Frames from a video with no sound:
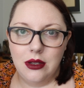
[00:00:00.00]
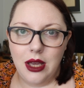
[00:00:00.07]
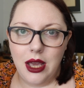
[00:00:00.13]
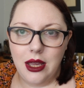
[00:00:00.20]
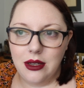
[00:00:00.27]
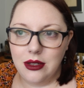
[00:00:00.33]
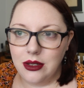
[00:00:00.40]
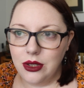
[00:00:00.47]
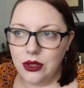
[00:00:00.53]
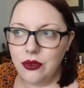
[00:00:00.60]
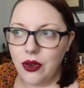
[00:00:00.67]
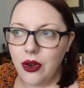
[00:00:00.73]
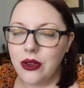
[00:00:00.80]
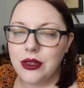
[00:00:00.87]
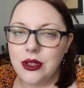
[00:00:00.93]
And you've
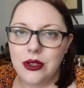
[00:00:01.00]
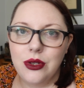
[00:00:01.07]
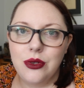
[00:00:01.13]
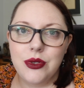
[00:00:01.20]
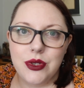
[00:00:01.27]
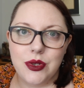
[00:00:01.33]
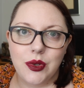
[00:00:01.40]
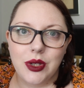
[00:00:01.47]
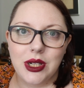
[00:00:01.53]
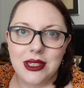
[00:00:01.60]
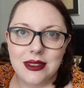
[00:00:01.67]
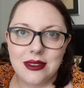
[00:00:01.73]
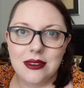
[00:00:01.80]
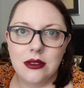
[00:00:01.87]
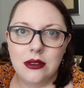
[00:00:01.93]
heard the news
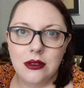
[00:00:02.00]
stories